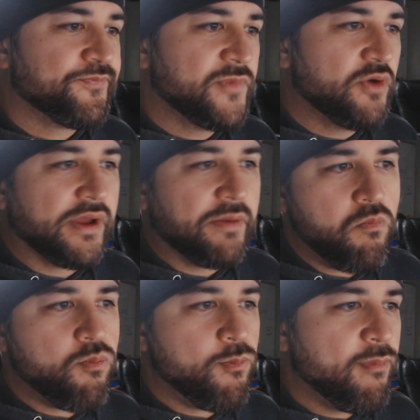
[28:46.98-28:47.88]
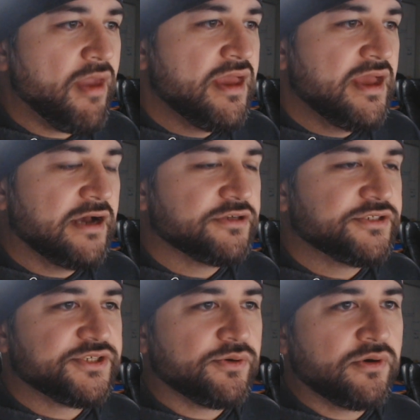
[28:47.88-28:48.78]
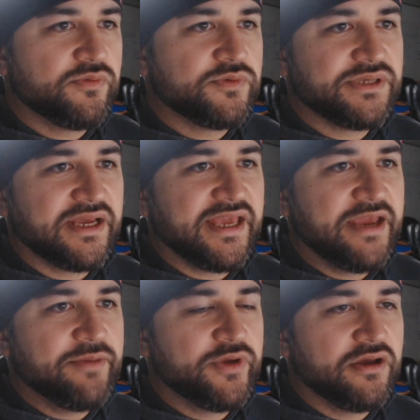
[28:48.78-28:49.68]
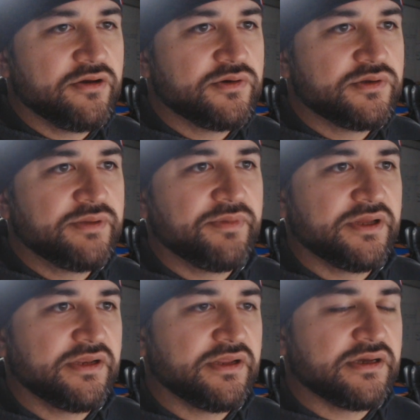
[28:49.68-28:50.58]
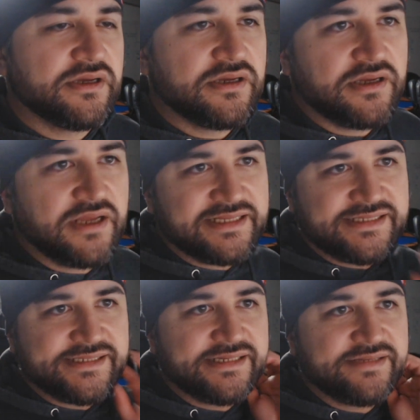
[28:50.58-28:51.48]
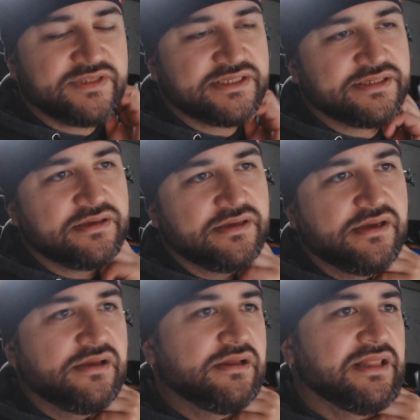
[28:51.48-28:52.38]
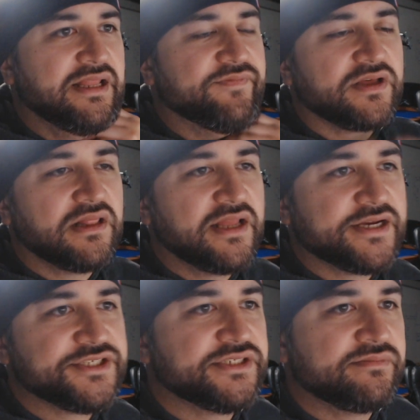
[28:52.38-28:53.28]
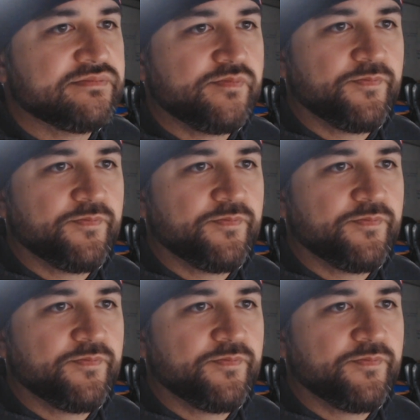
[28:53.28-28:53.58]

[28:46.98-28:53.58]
Okay. Eldritch Horror was a game we owned, but has since left the collection.